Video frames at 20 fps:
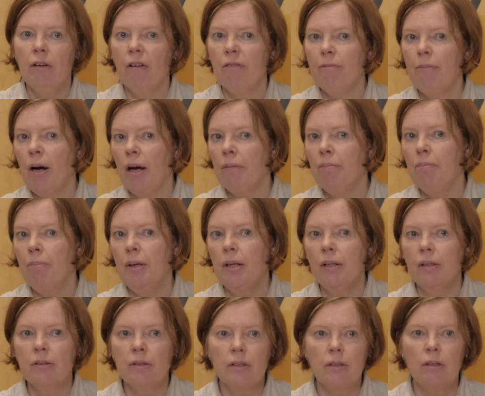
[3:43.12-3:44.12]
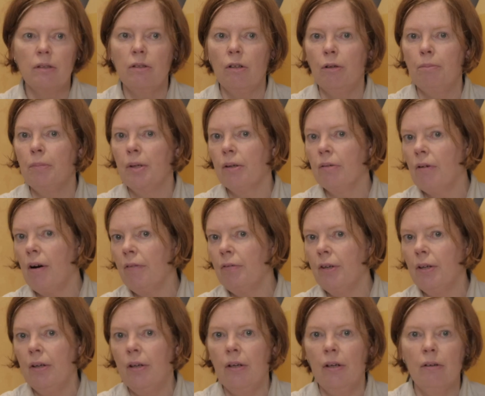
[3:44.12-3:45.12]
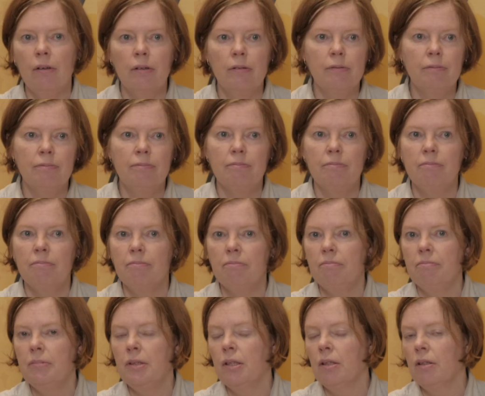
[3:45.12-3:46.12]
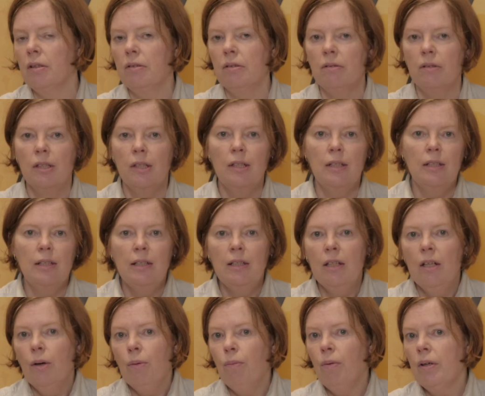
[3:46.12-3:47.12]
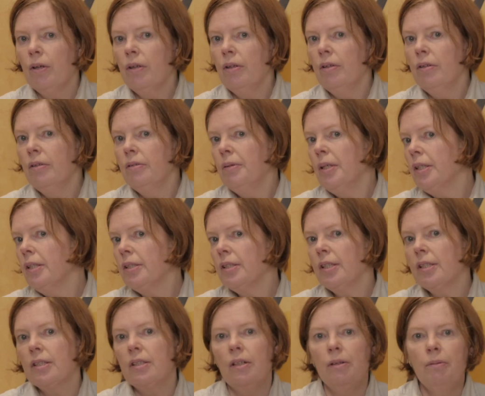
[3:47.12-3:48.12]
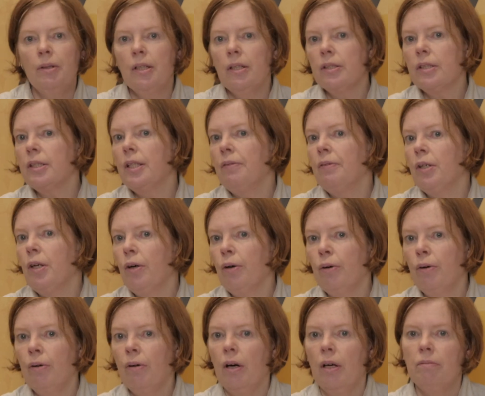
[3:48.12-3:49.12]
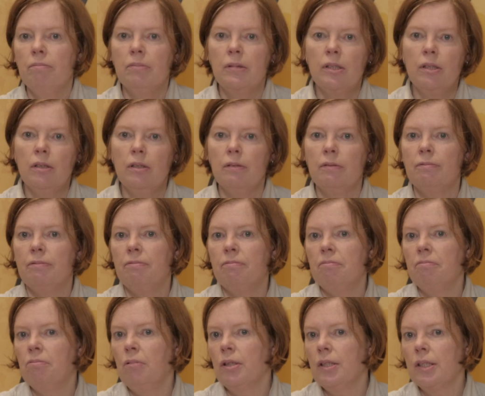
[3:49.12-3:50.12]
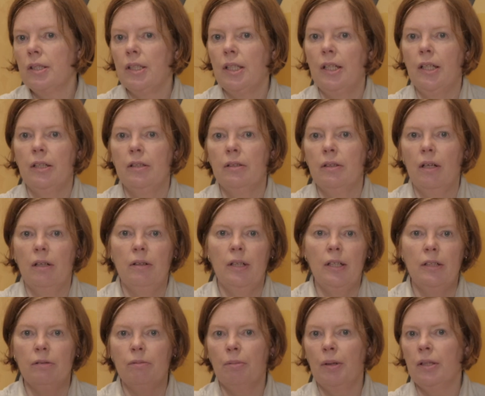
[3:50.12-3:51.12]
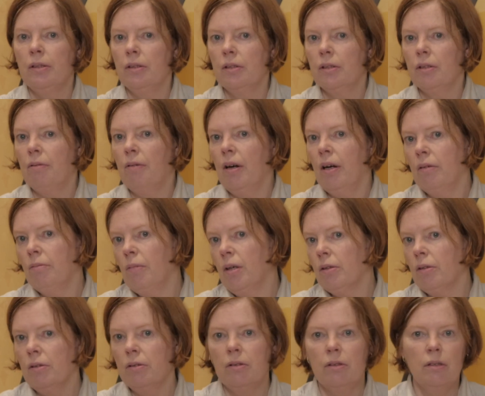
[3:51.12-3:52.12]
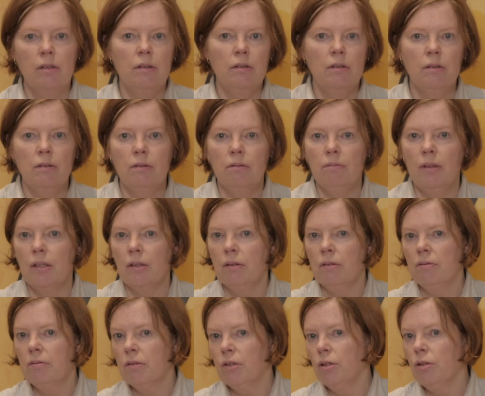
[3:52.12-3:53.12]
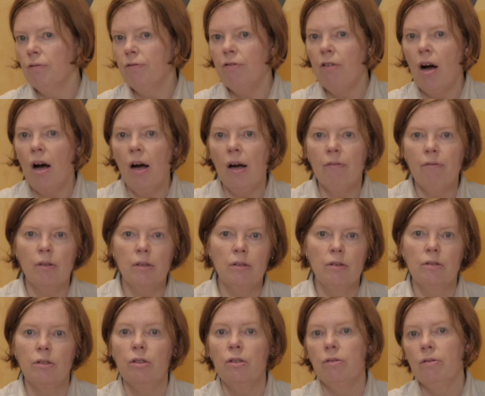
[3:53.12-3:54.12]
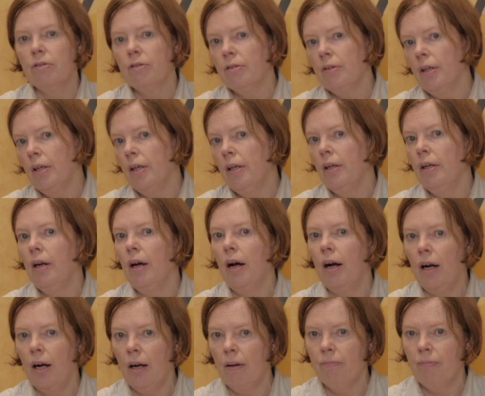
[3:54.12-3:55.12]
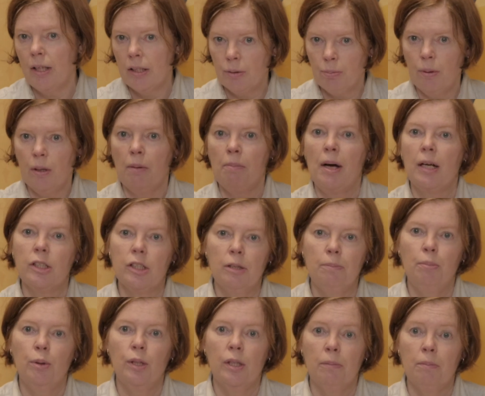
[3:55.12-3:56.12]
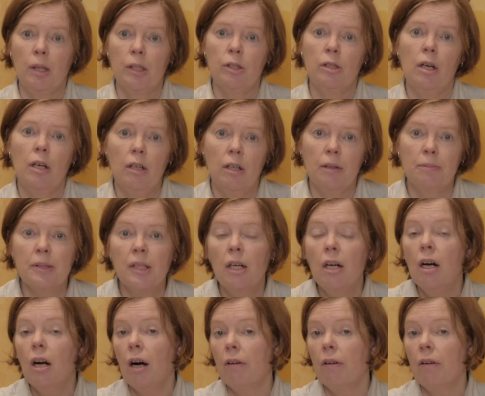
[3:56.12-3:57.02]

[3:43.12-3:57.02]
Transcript: My beer's got an opening gravity of, you know, 10, 10.60, 10.70. I'm sort of wanting to hit it when it's around 10.25, 10.23. That's when I'm actually putting my dry hops.